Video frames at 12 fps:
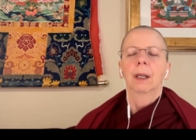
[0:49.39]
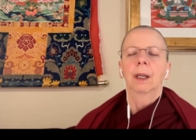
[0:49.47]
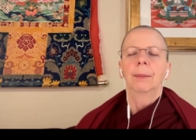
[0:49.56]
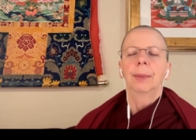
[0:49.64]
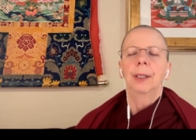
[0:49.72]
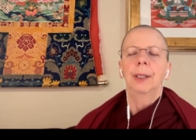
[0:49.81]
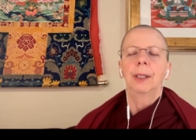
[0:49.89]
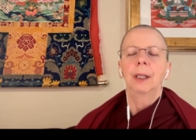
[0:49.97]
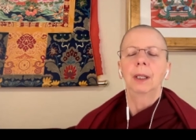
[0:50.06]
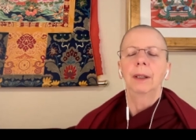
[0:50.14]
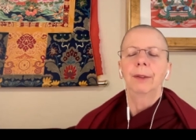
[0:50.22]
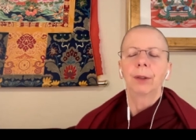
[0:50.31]
And
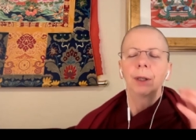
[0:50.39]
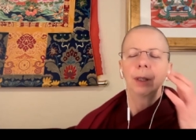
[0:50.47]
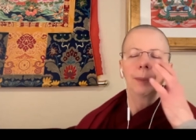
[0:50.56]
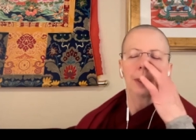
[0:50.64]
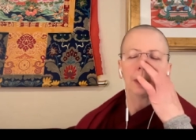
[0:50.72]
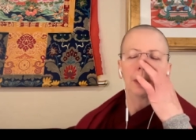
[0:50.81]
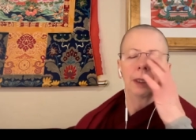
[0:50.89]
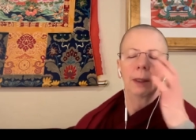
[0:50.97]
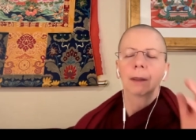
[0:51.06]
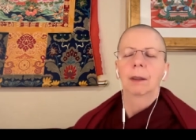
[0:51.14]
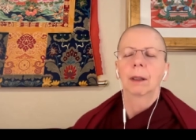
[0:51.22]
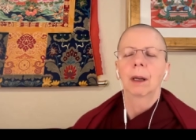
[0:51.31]
particularly if your hips and
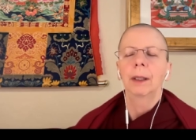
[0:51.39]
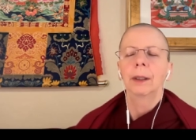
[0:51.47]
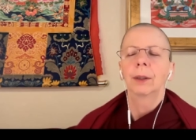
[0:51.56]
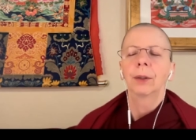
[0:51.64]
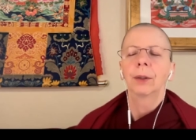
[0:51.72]
knees are tight,